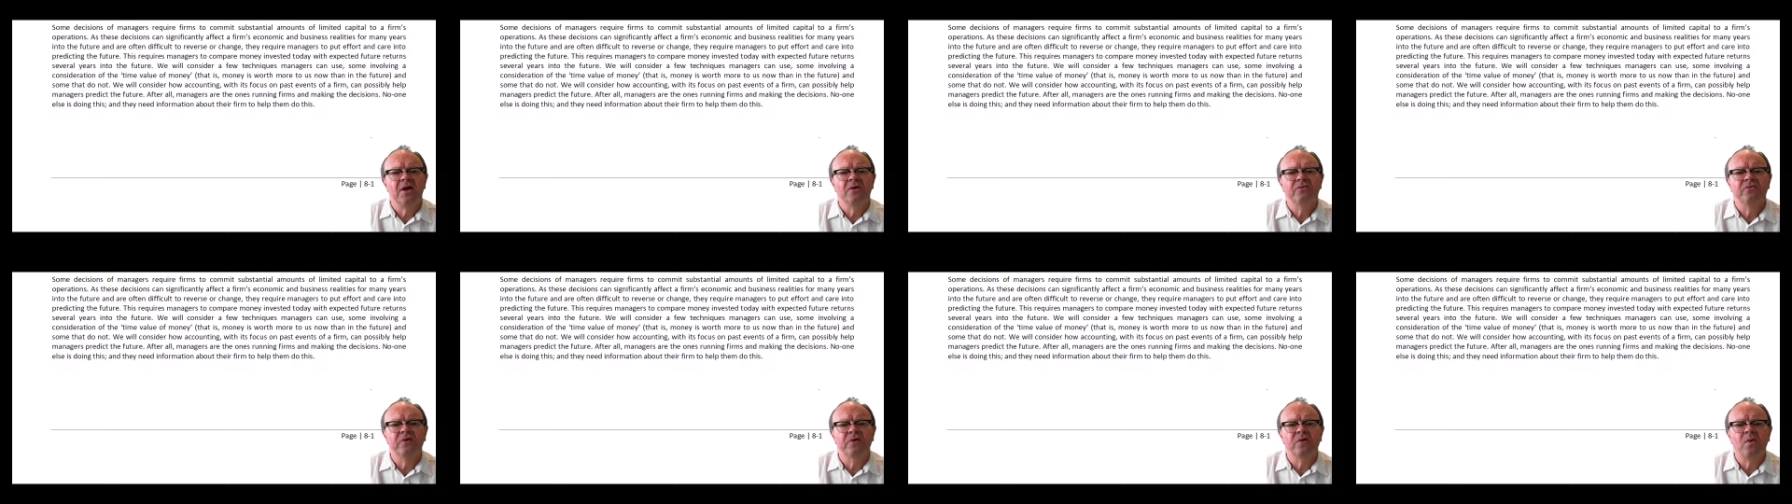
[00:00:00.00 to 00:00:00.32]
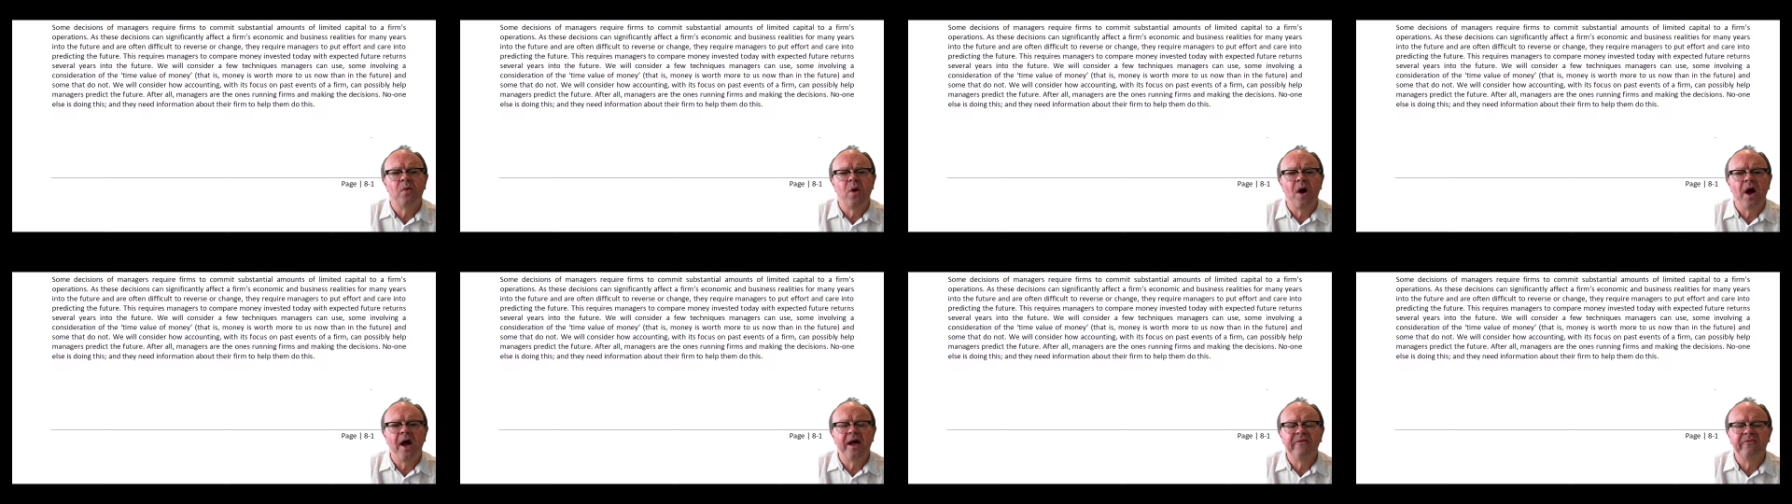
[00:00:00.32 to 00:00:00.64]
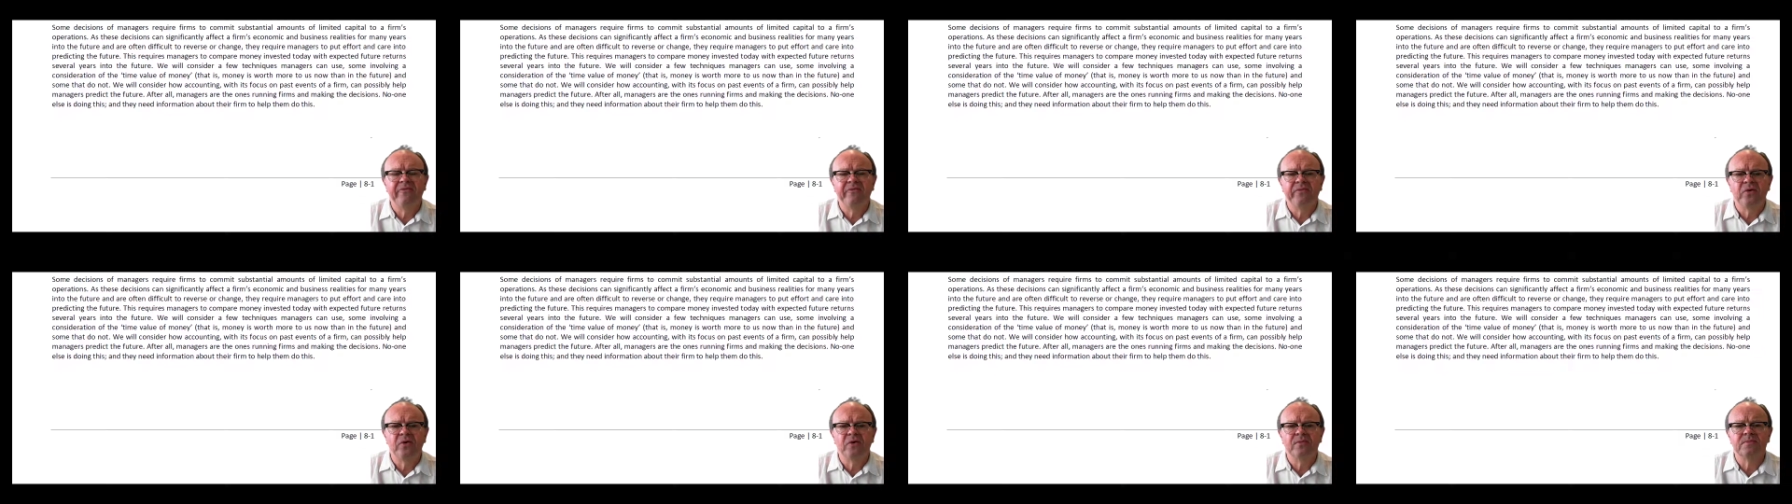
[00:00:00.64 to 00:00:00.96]
require
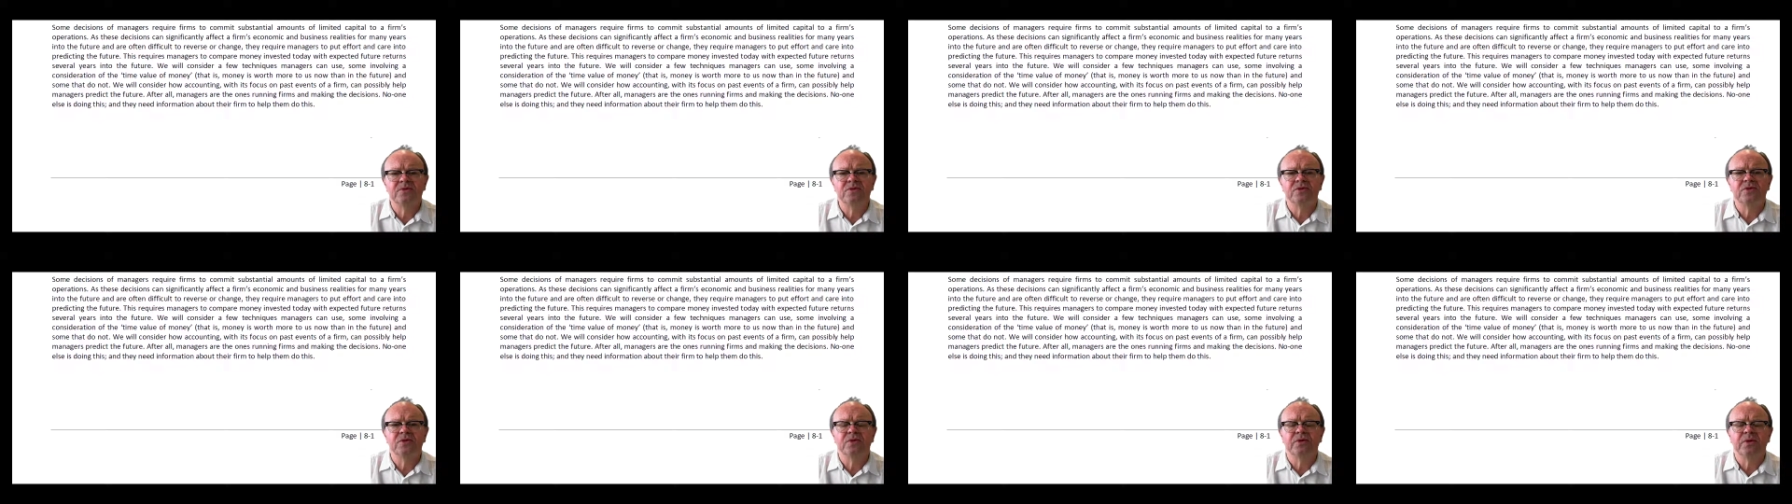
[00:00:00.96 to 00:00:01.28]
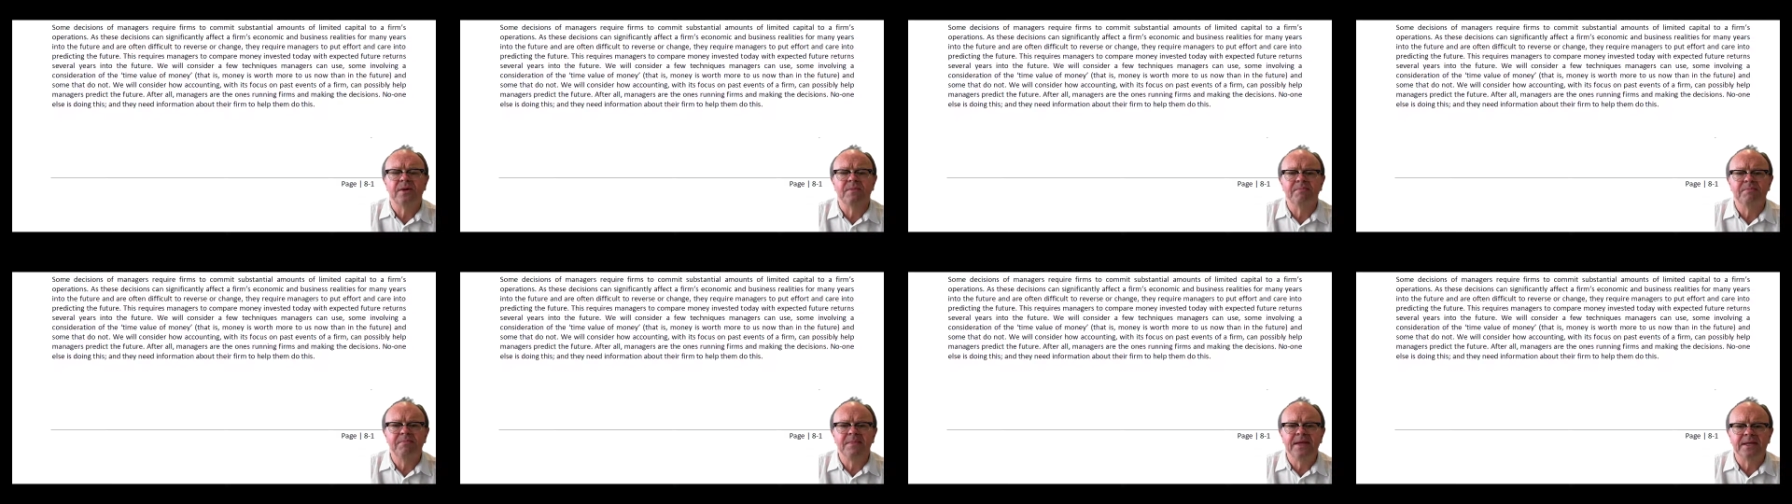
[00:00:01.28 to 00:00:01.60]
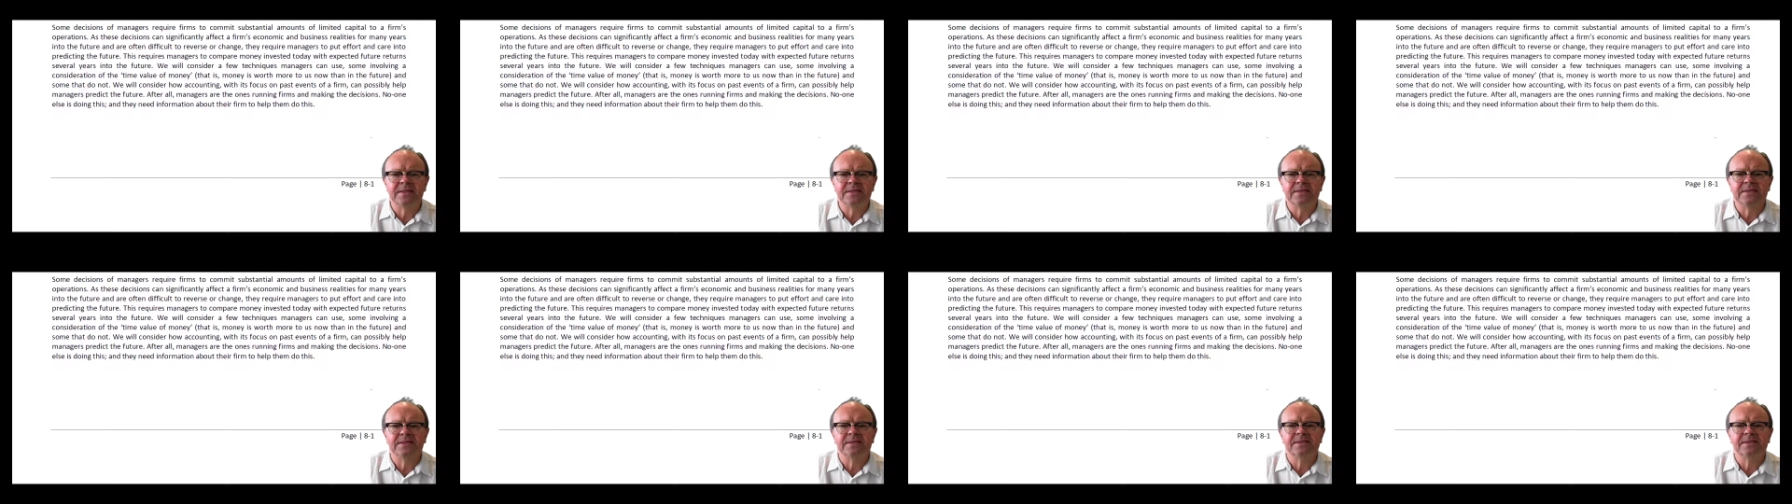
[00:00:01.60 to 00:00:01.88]
firms to commit